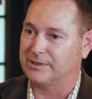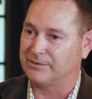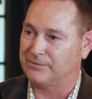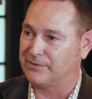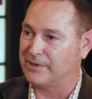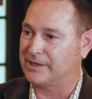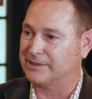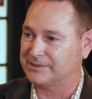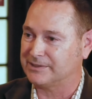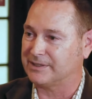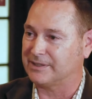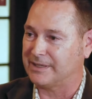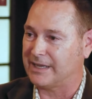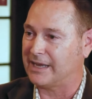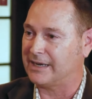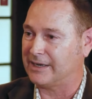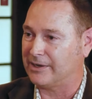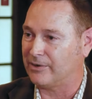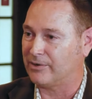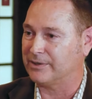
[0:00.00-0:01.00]
invest in
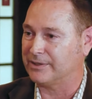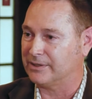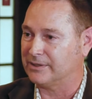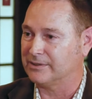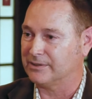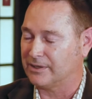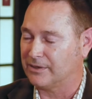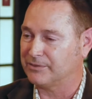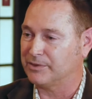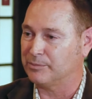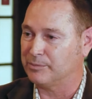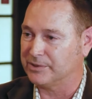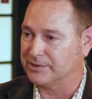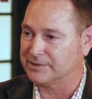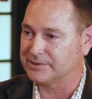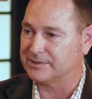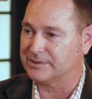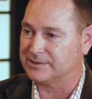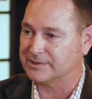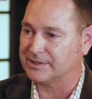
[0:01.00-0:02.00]
that area of your
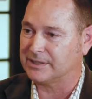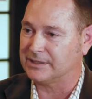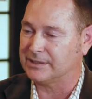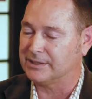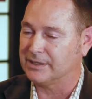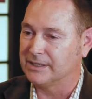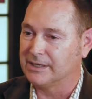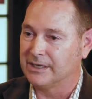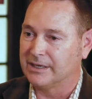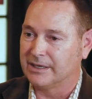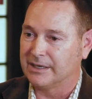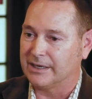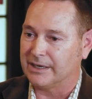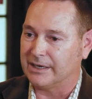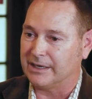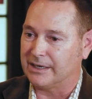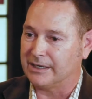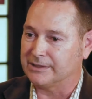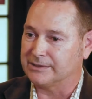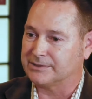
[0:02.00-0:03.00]
business
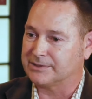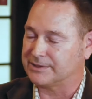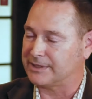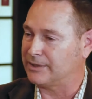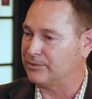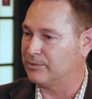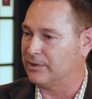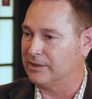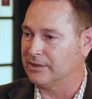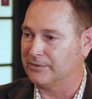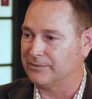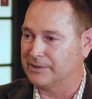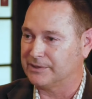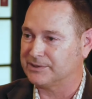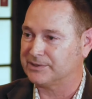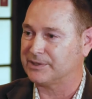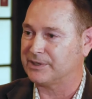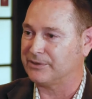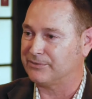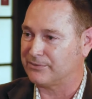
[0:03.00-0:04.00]
and stay relevant,
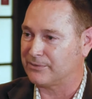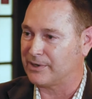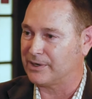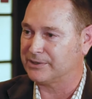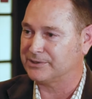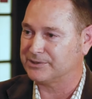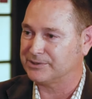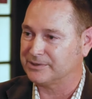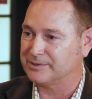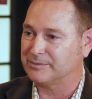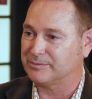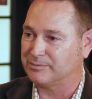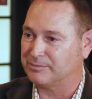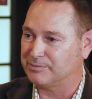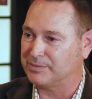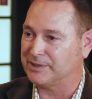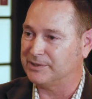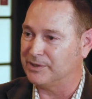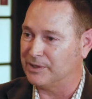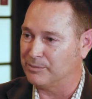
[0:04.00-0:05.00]
stay fresh,
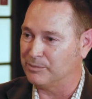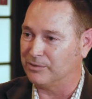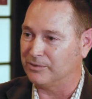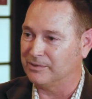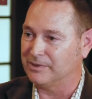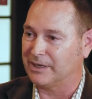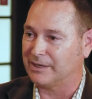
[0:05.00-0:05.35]
be nimble.